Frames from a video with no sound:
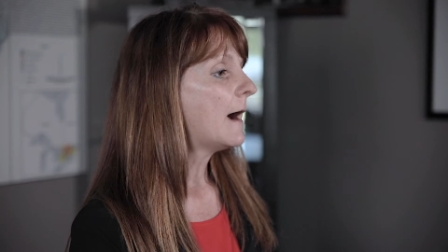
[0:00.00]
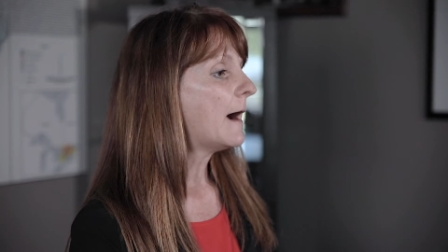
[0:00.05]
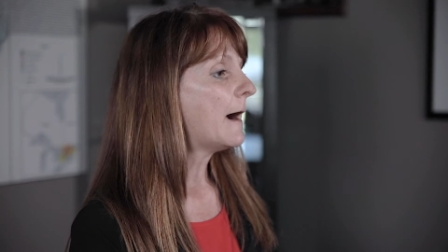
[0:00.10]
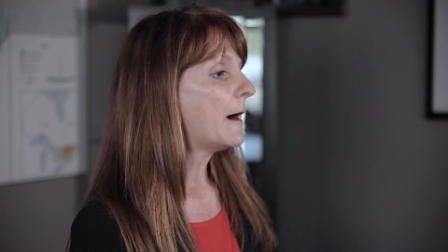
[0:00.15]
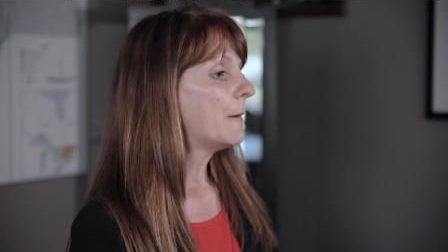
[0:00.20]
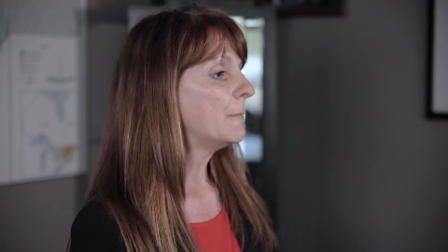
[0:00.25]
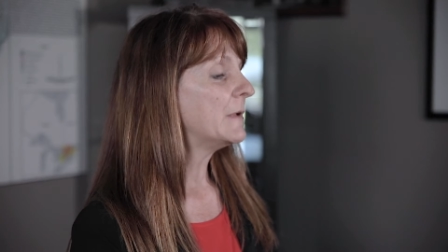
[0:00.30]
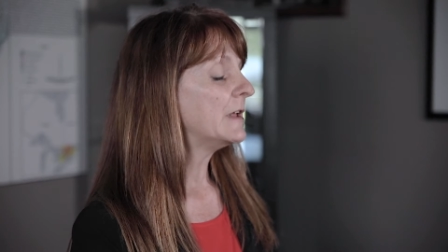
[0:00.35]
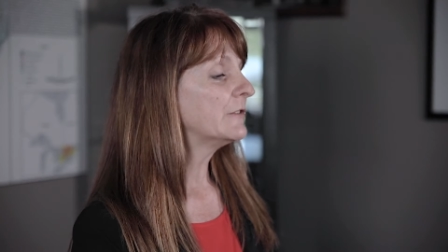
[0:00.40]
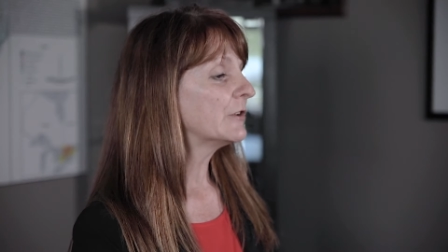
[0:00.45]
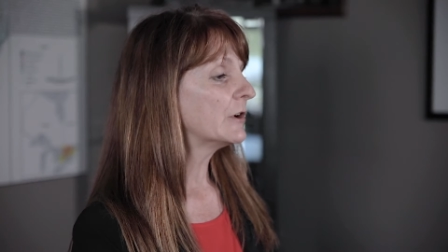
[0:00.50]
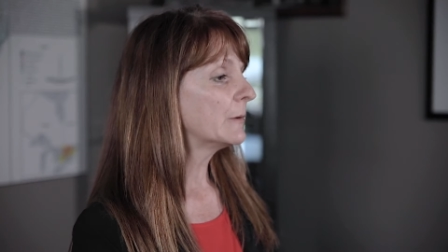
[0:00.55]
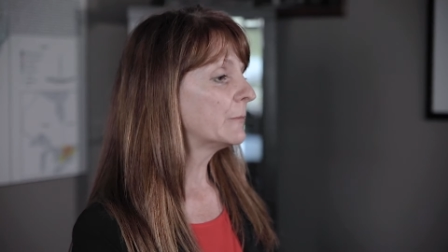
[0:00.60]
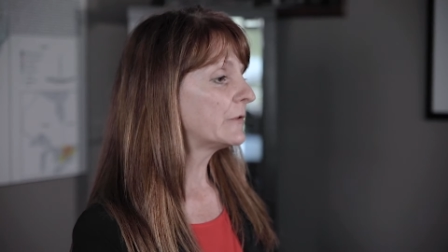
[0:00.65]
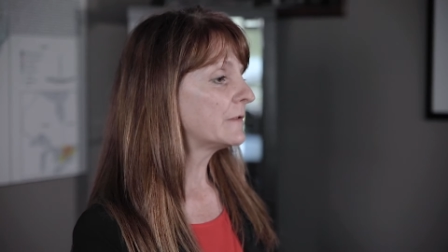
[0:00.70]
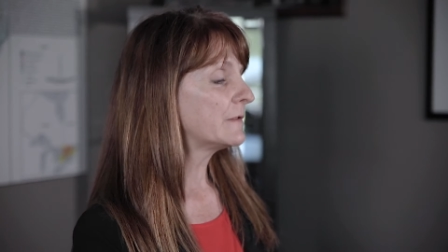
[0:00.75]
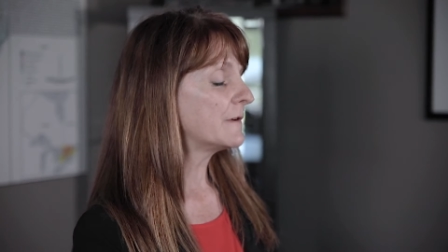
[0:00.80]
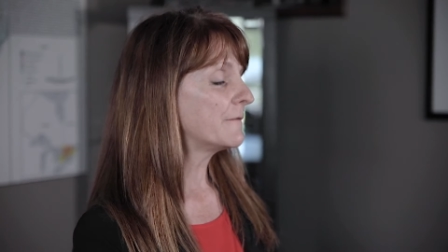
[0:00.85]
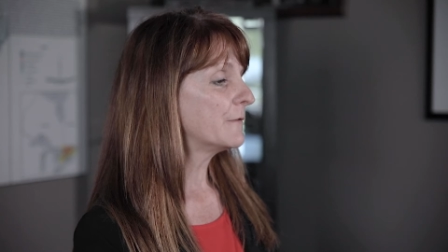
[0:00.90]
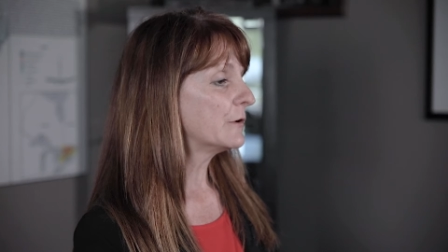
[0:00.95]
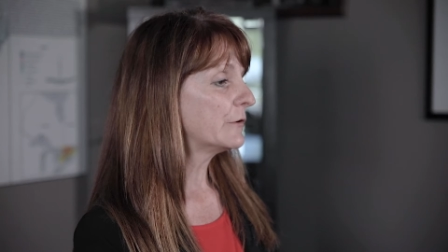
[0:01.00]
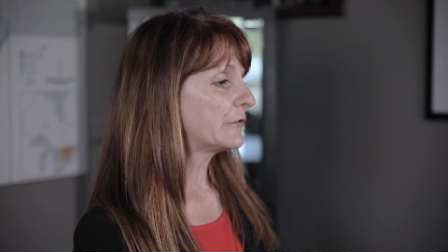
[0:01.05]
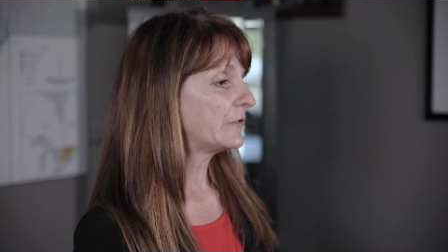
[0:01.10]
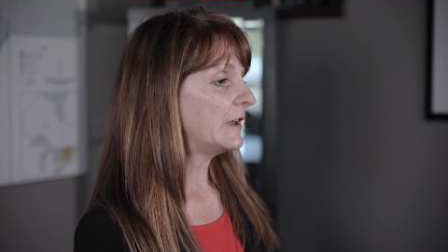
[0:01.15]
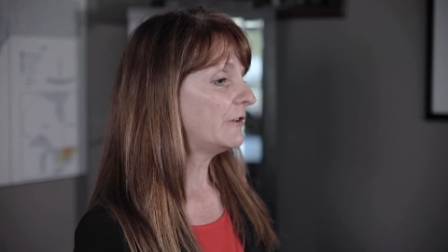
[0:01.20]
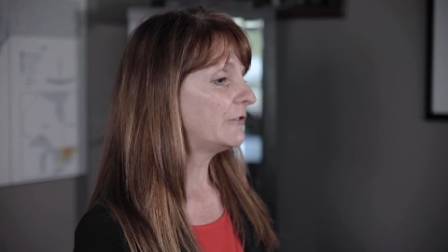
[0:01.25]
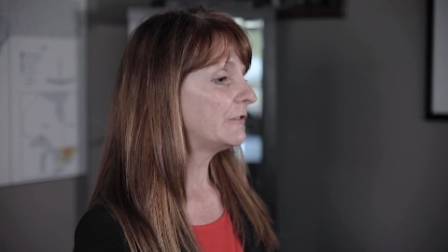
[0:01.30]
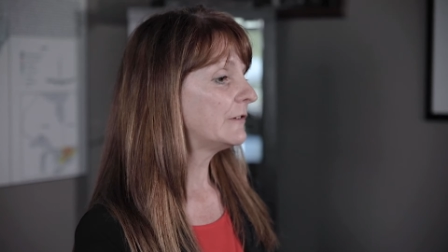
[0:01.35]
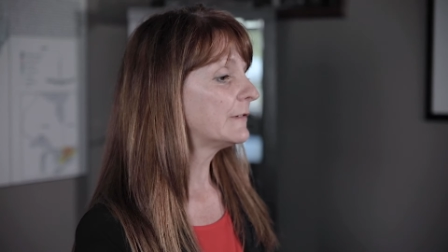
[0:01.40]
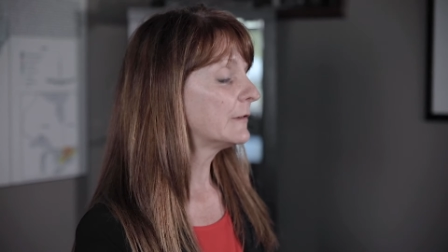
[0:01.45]
Um, in terms of the First
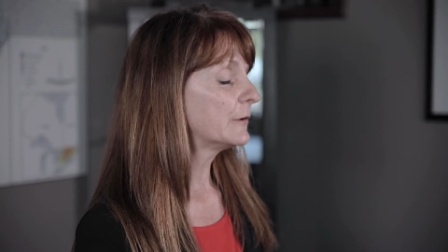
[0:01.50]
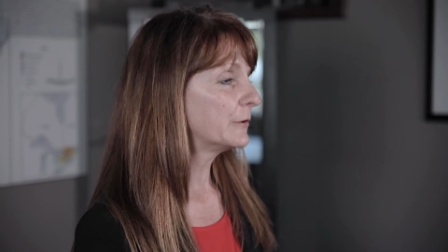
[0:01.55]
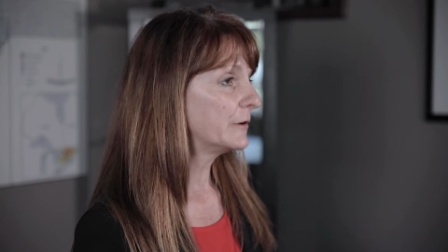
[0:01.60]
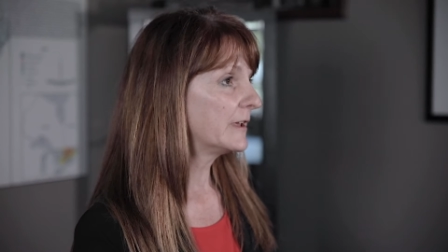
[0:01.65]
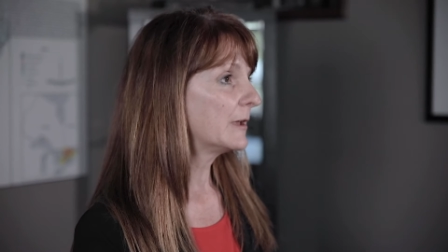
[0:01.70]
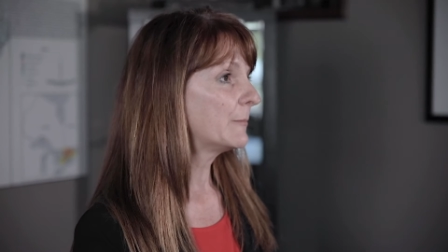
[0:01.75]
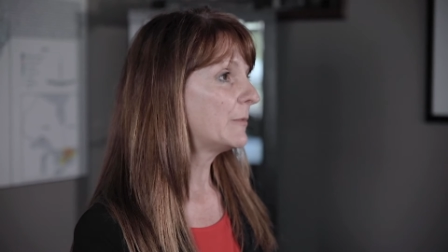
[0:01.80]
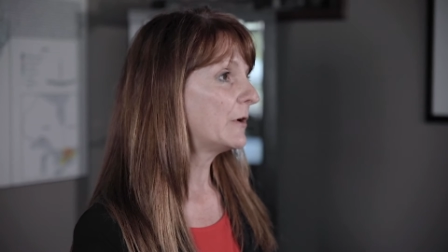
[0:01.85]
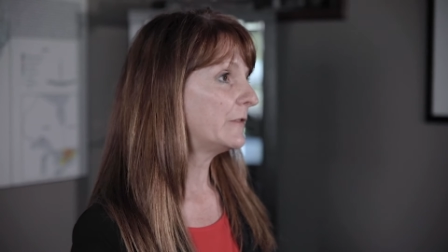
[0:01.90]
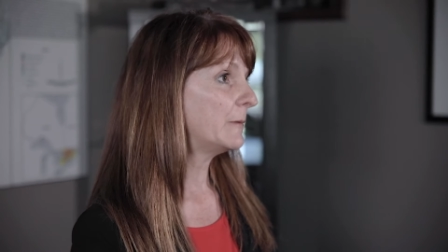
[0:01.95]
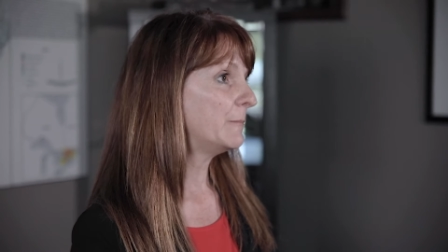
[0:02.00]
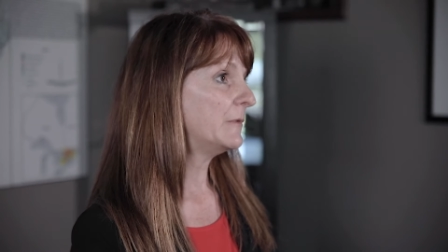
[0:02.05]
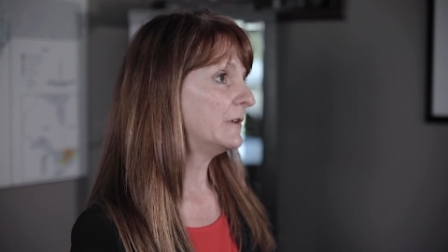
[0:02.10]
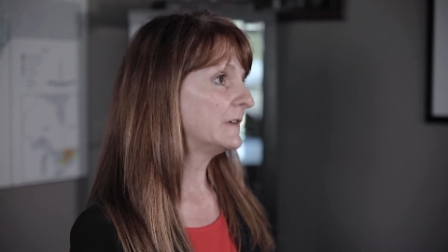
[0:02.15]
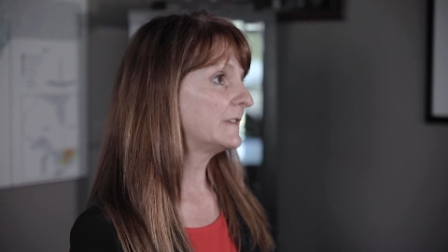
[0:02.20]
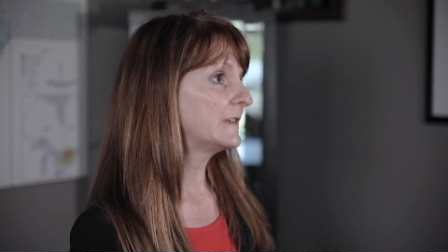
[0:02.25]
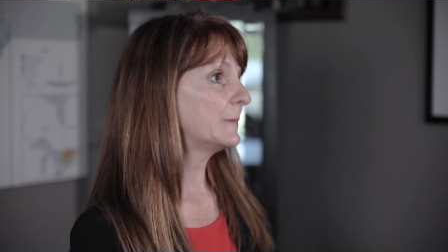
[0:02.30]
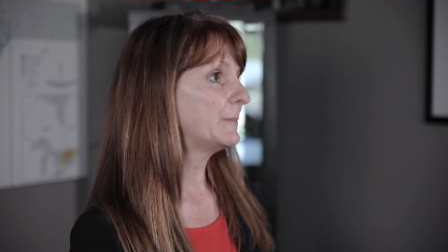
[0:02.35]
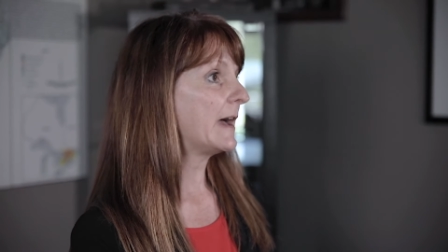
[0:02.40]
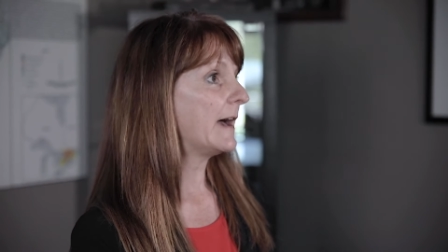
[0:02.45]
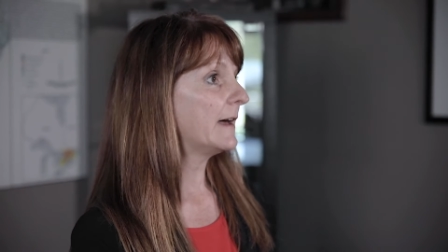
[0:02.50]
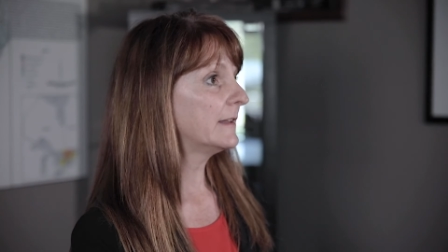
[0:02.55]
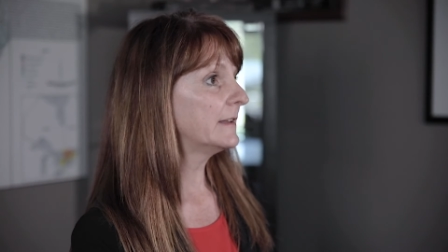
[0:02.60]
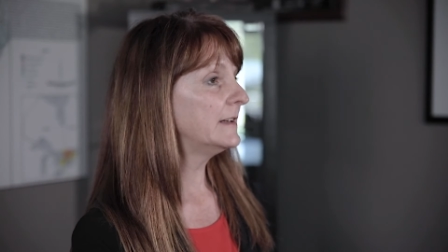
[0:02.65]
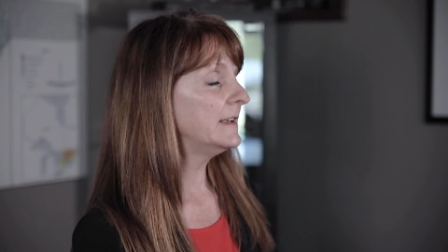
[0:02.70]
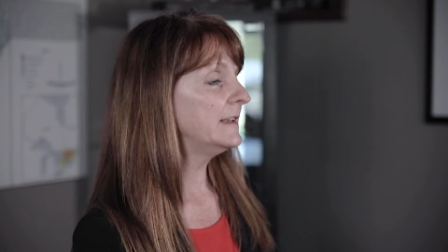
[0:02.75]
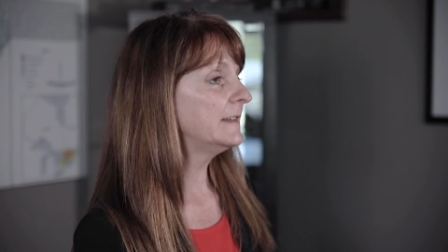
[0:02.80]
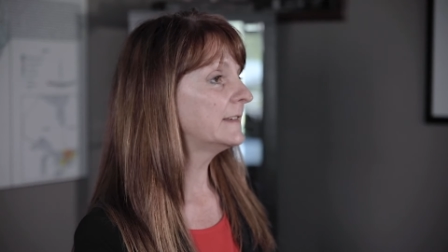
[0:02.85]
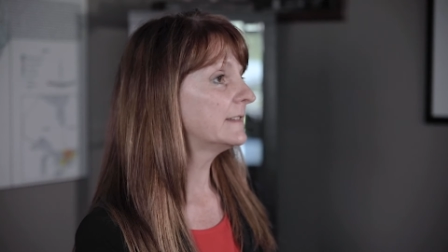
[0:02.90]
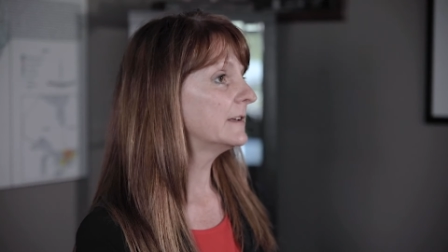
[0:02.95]
Nations learning about the
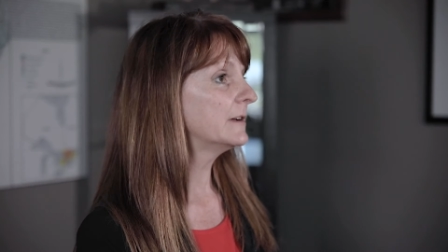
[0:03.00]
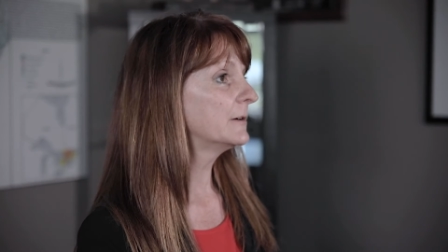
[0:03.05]
municipalities,